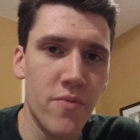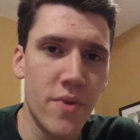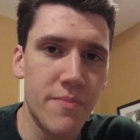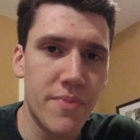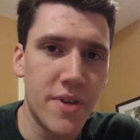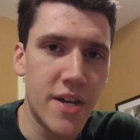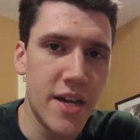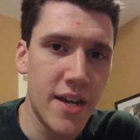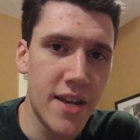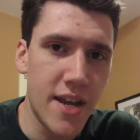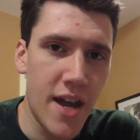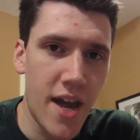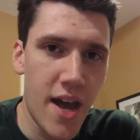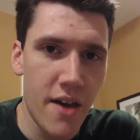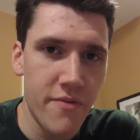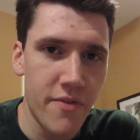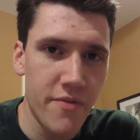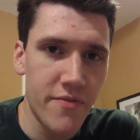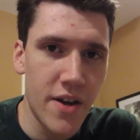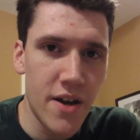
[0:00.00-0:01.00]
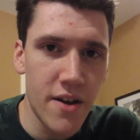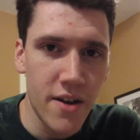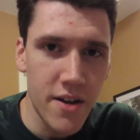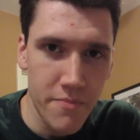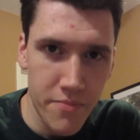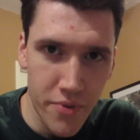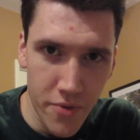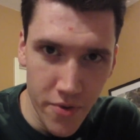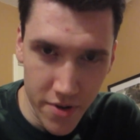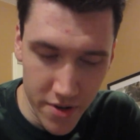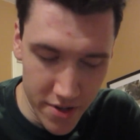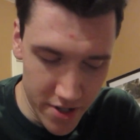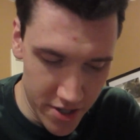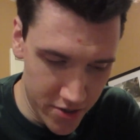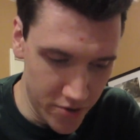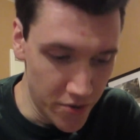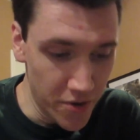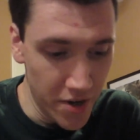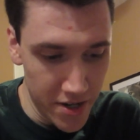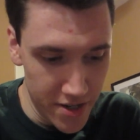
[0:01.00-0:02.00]
we begin, I have a very important
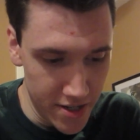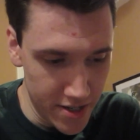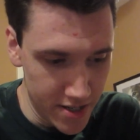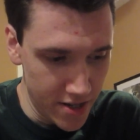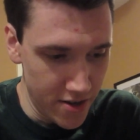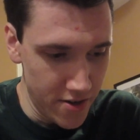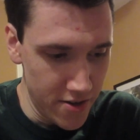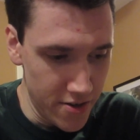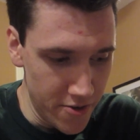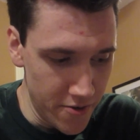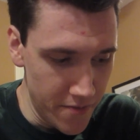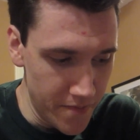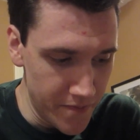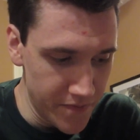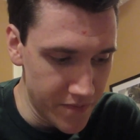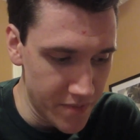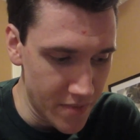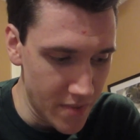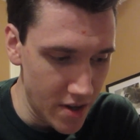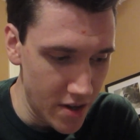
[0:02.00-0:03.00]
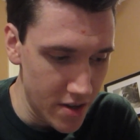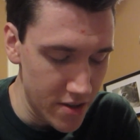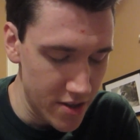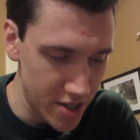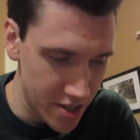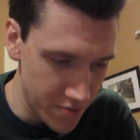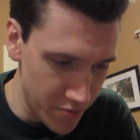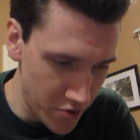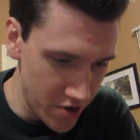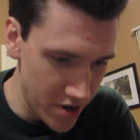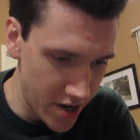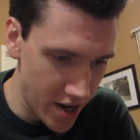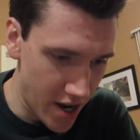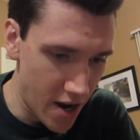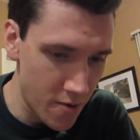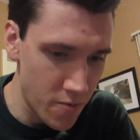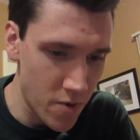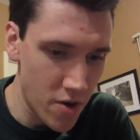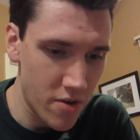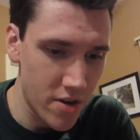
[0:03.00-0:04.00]
story to tell you. This morning
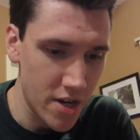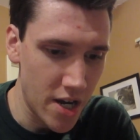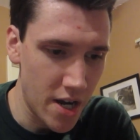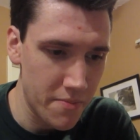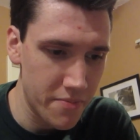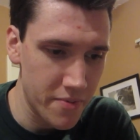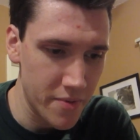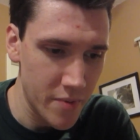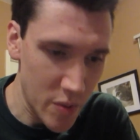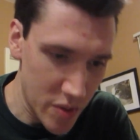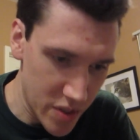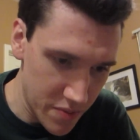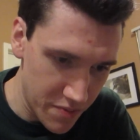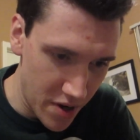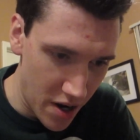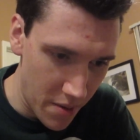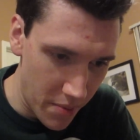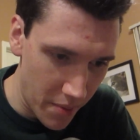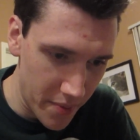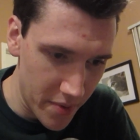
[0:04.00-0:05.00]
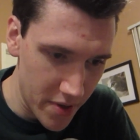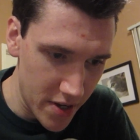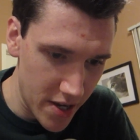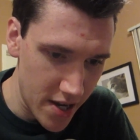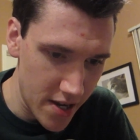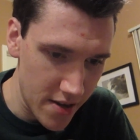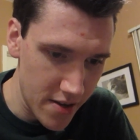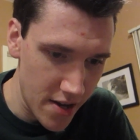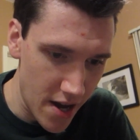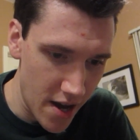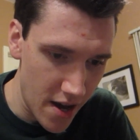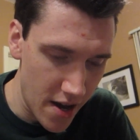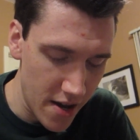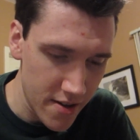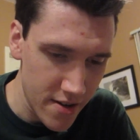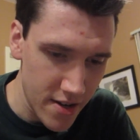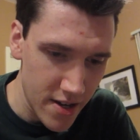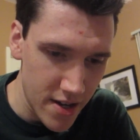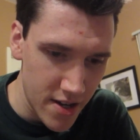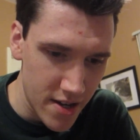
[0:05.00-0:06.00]
I woke up, it was probably uh,
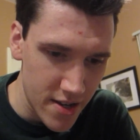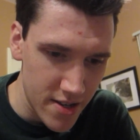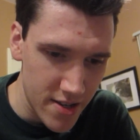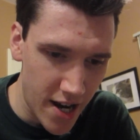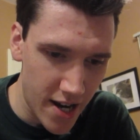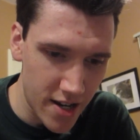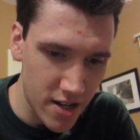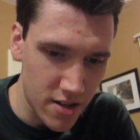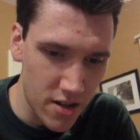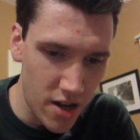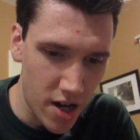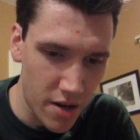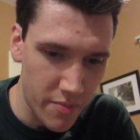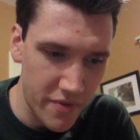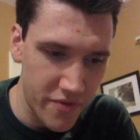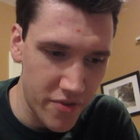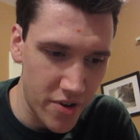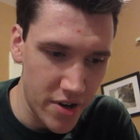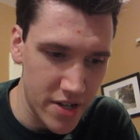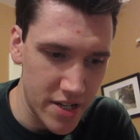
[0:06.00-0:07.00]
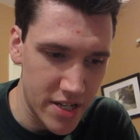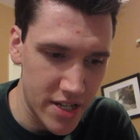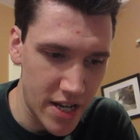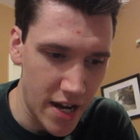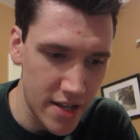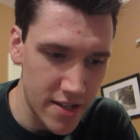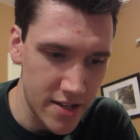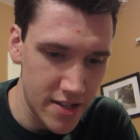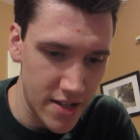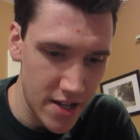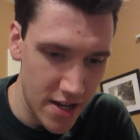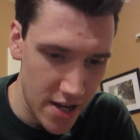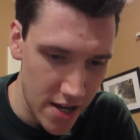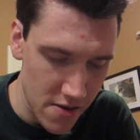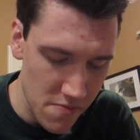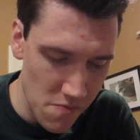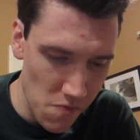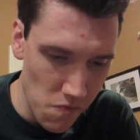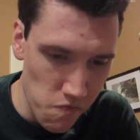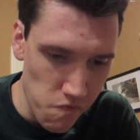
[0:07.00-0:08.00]
nine o'clock before I decided to
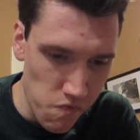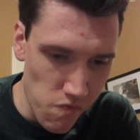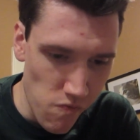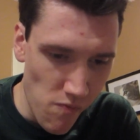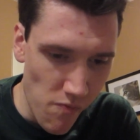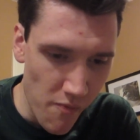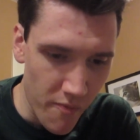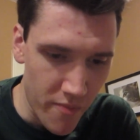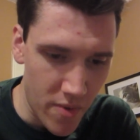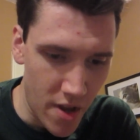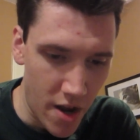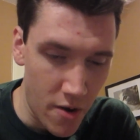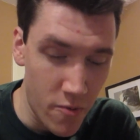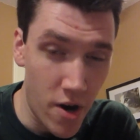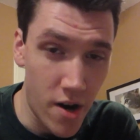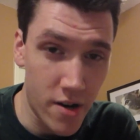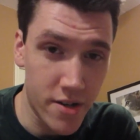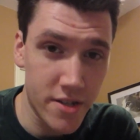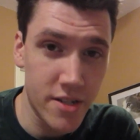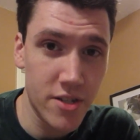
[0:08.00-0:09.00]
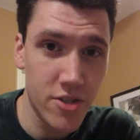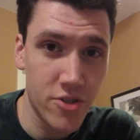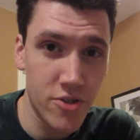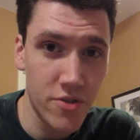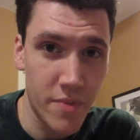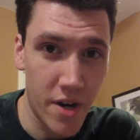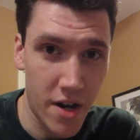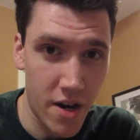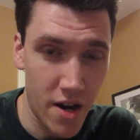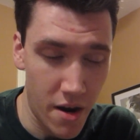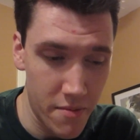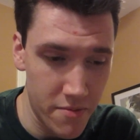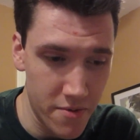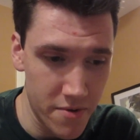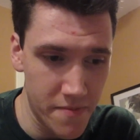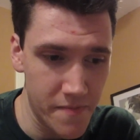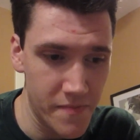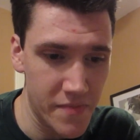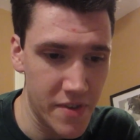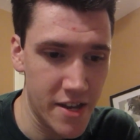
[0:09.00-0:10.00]
eat. I walked into my
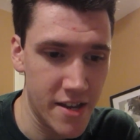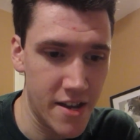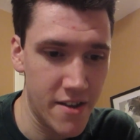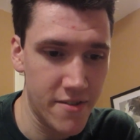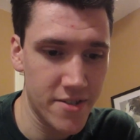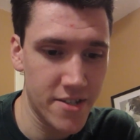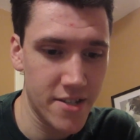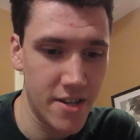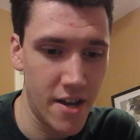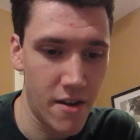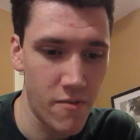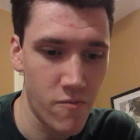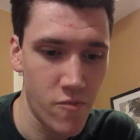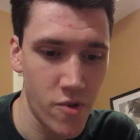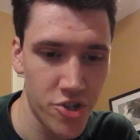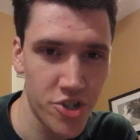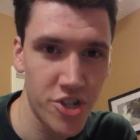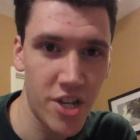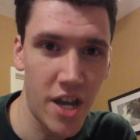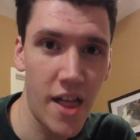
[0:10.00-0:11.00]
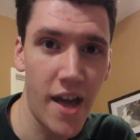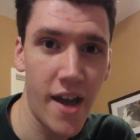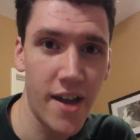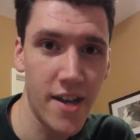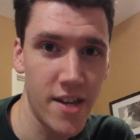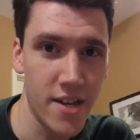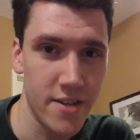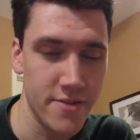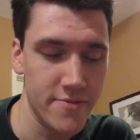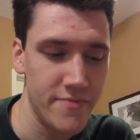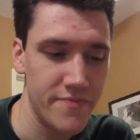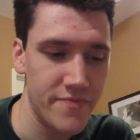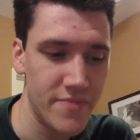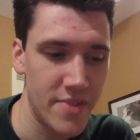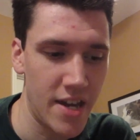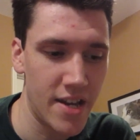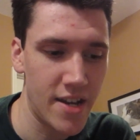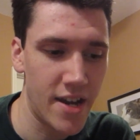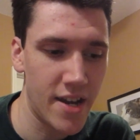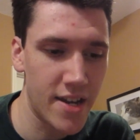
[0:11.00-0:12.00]
cupboard and I was like, what shall I eat?
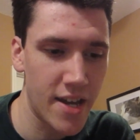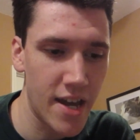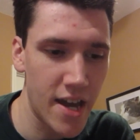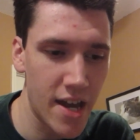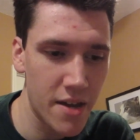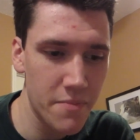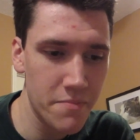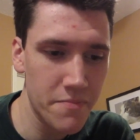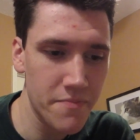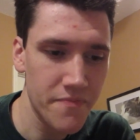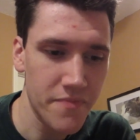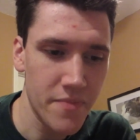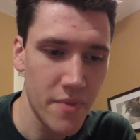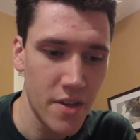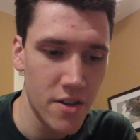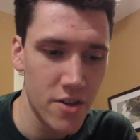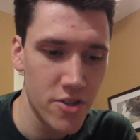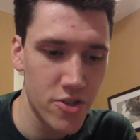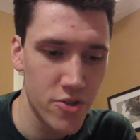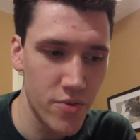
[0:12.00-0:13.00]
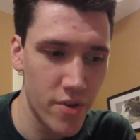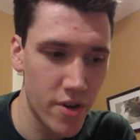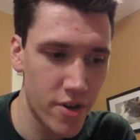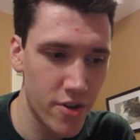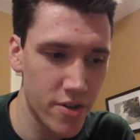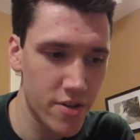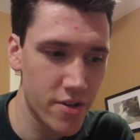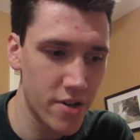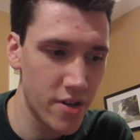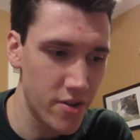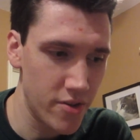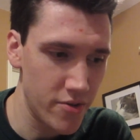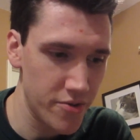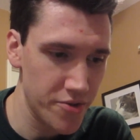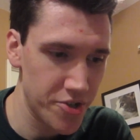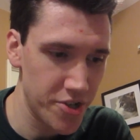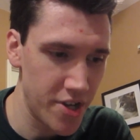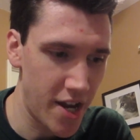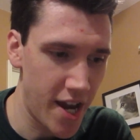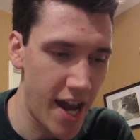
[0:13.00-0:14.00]
And I came to a good
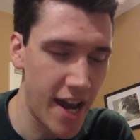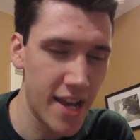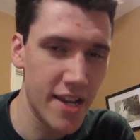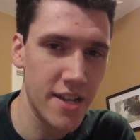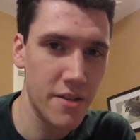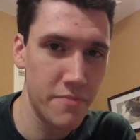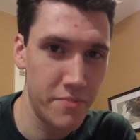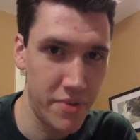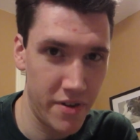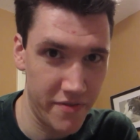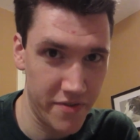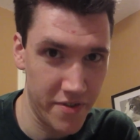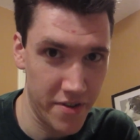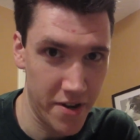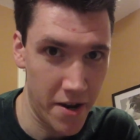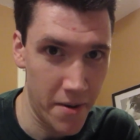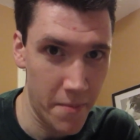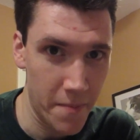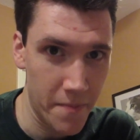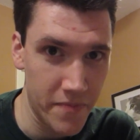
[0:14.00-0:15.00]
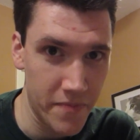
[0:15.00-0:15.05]
conclusion. I had an epiphany.